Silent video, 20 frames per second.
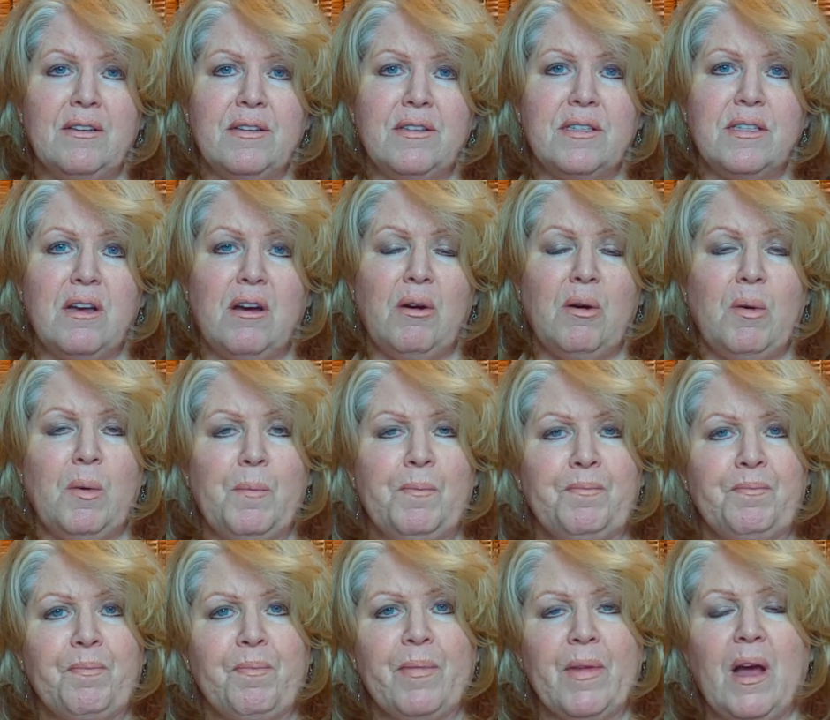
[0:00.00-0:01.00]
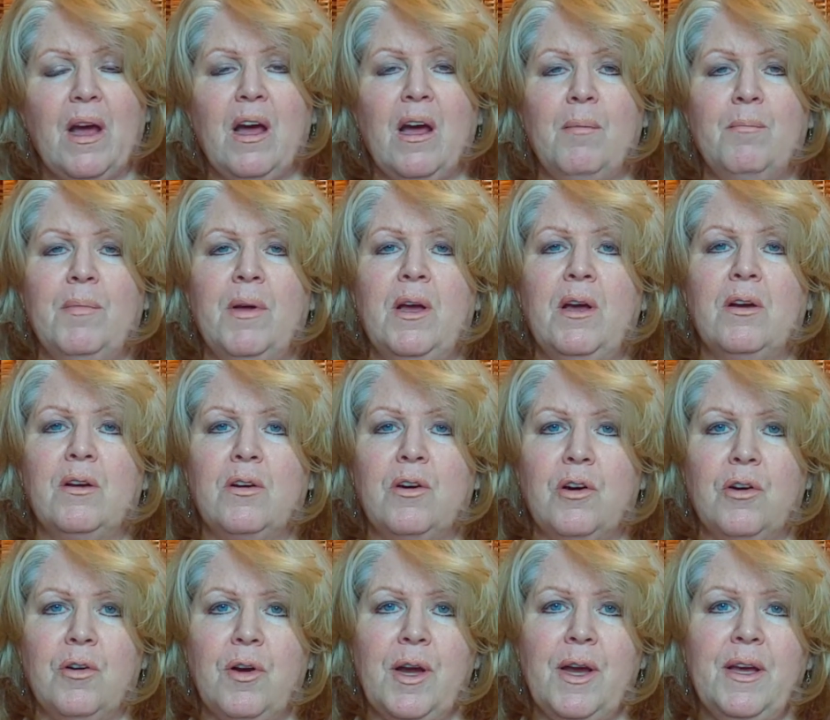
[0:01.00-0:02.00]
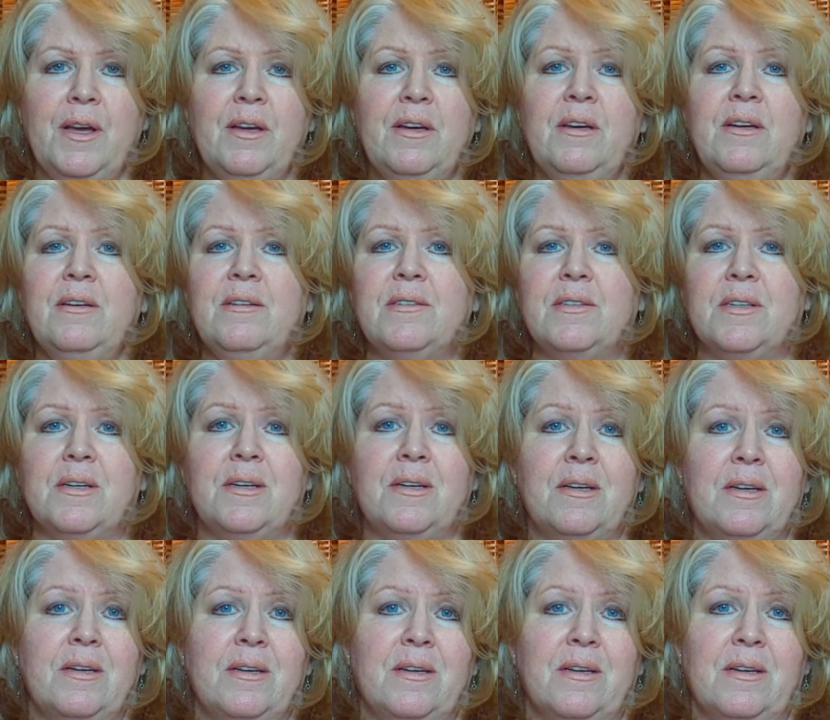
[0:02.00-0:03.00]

So, crazy,